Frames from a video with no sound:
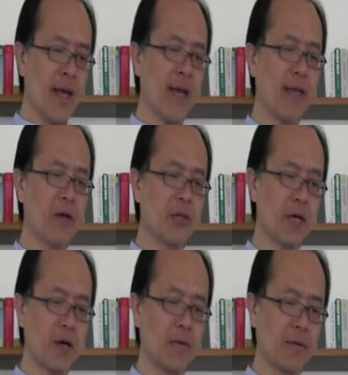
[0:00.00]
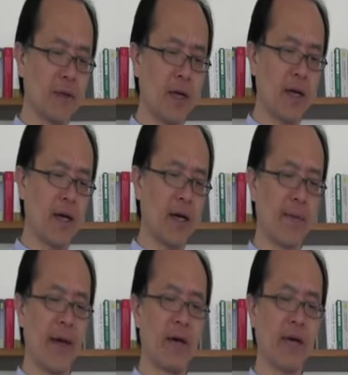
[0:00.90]
And also
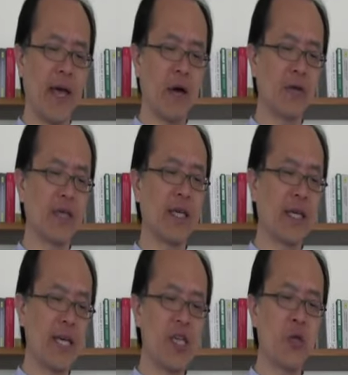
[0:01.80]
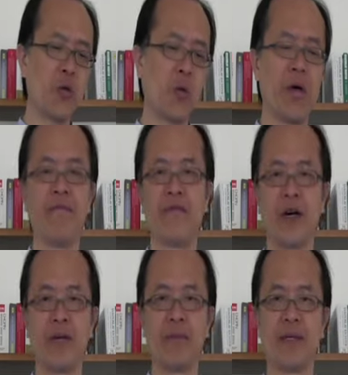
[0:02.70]
about healthy indoor
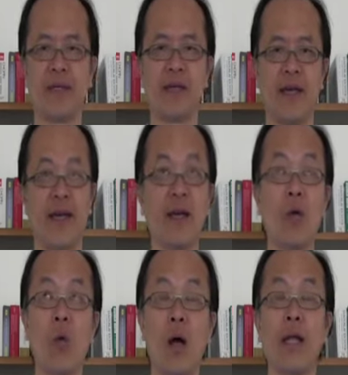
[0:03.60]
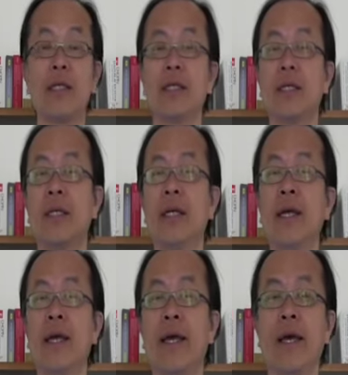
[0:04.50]
environment, the air quality,
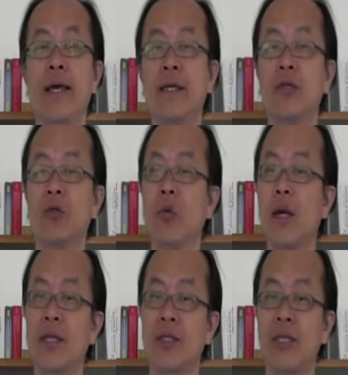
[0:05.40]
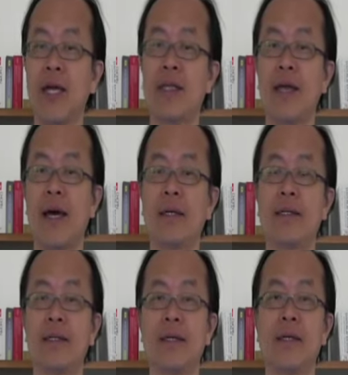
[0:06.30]
and to what extent
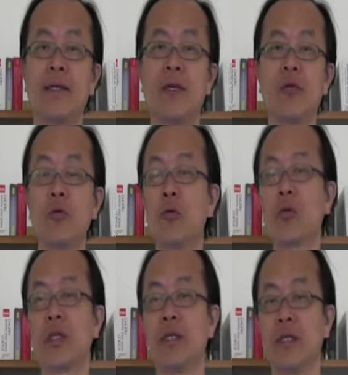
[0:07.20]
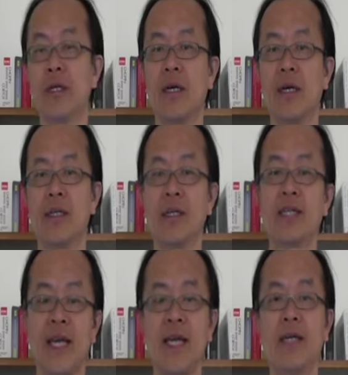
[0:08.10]
that the user, the
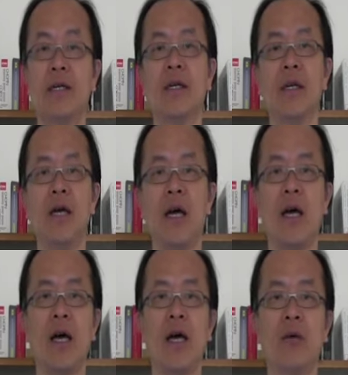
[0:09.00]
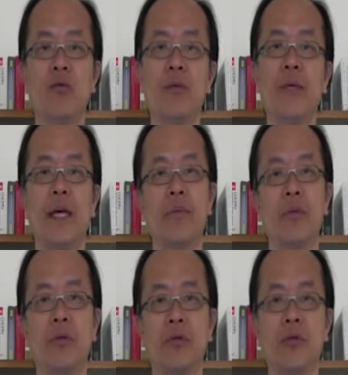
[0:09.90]
tenant, would be
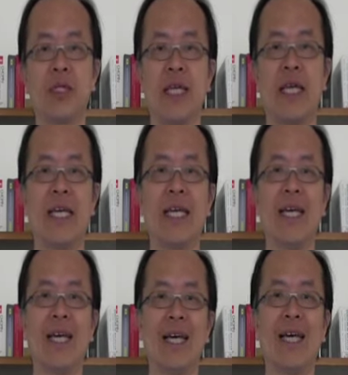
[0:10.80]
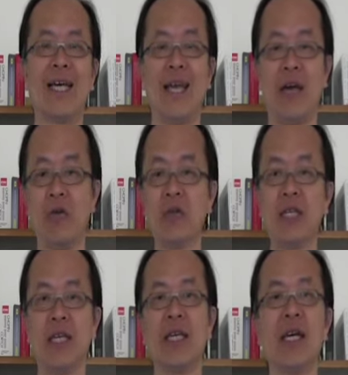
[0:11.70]
able to stay
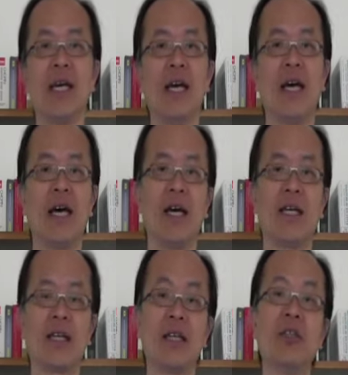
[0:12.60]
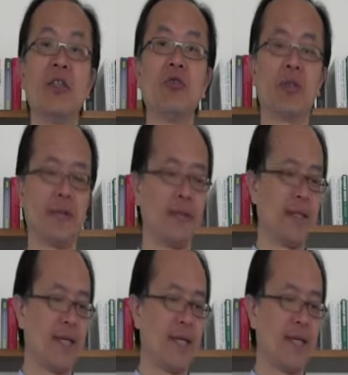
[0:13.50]
healthy condition.